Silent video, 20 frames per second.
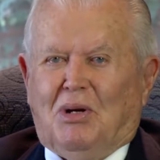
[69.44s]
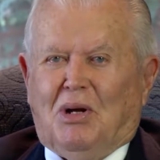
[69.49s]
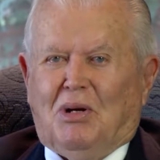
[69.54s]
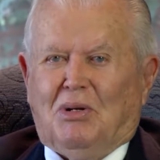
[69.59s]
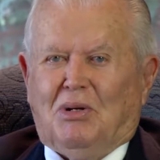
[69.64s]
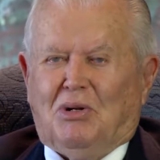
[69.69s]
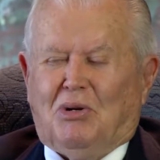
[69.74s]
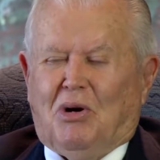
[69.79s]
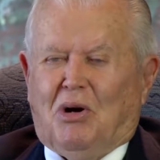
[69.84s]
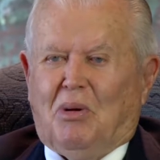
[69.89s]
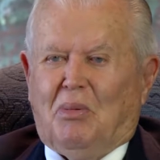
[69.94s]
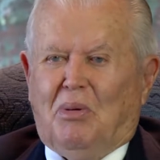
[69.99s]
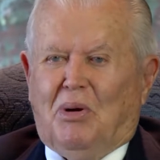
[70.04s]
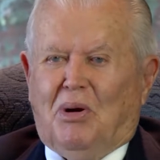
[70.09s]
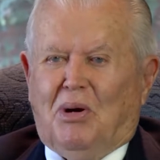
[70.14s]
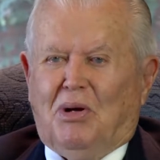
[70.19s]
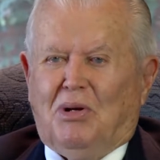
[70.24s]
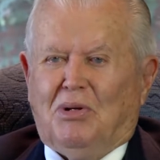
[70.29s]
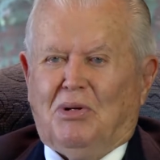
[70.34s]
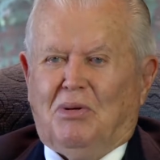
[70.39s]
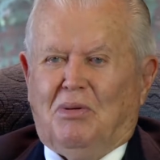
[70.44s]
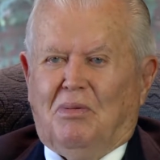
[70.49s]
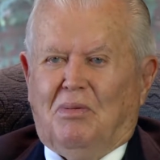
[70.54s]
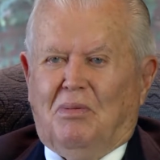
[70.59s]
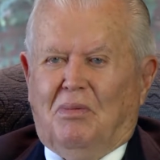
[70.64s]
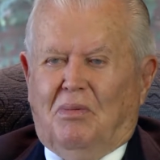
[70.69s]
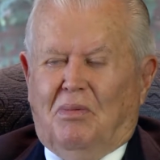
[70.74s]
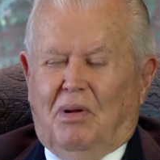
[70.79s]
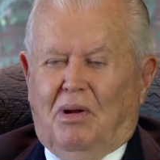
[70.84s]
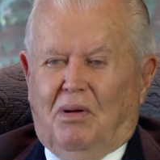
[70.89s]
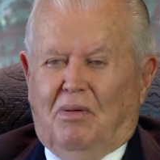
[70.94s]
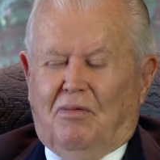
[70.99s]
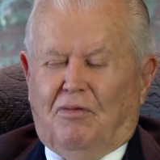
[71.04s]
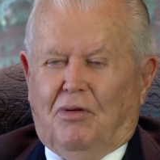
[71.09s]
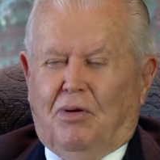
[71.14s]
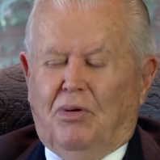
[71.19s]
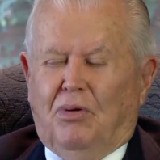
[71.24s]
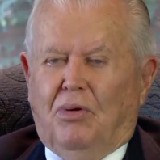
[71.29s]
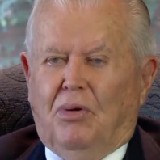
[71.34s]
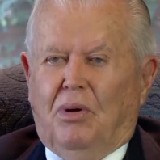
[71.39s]
got strawberries and
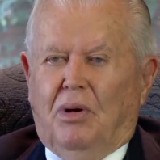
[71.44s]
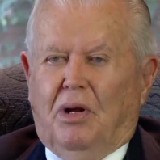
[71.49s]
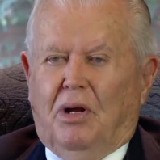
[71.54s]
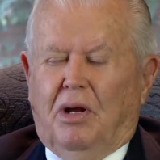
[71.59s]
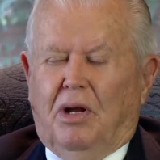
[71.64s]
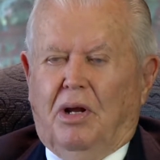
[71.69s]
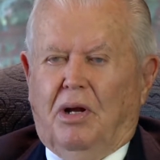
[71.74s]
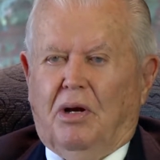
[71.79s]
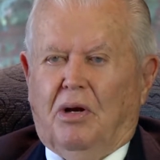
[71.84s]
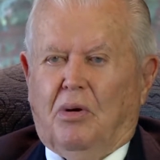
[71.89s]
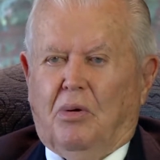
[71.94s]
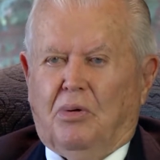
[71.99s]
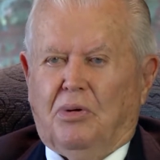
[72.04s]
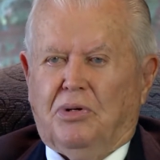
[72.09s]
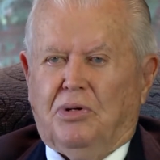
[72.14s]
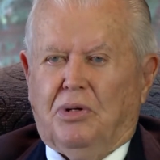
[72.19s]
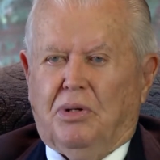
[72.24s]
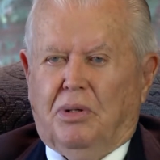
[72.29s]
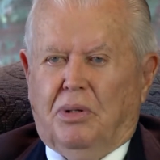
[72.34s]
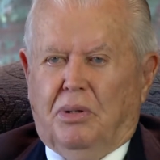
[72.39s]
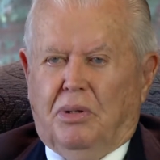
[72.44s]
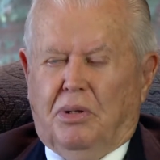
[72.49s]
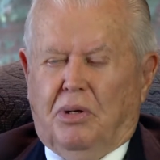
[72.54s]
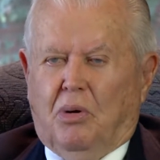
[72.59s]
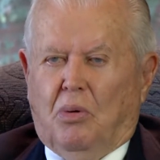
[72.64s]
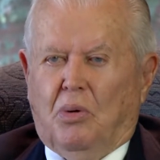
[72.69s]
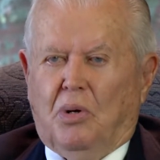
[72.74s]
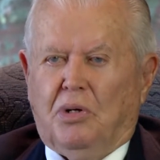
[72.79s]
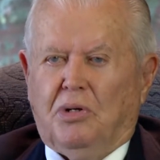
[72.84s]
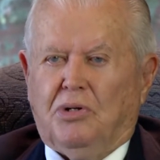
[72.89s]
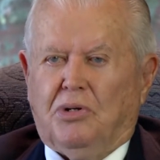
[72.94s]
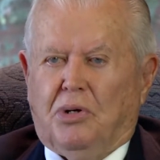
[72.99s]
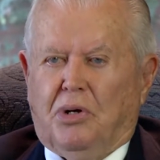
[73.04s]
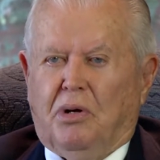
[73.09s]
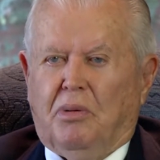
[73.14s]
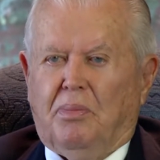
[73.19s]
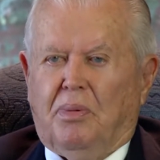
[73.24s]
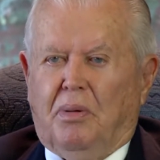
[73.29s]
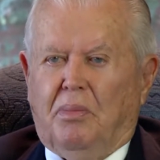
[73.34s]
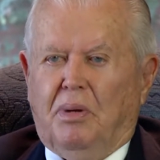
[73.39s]
fruit, and then of course corn
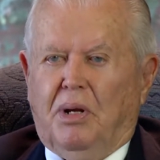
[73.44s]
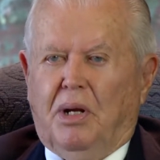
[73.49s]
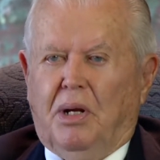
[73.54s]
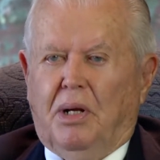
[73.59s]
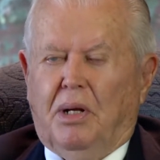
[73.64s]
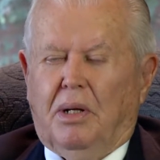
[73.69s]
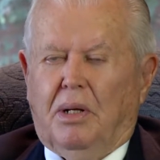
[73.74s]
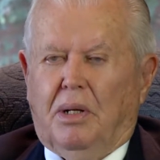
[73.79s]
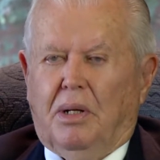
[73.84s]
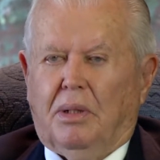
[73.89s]
syrup. I mean,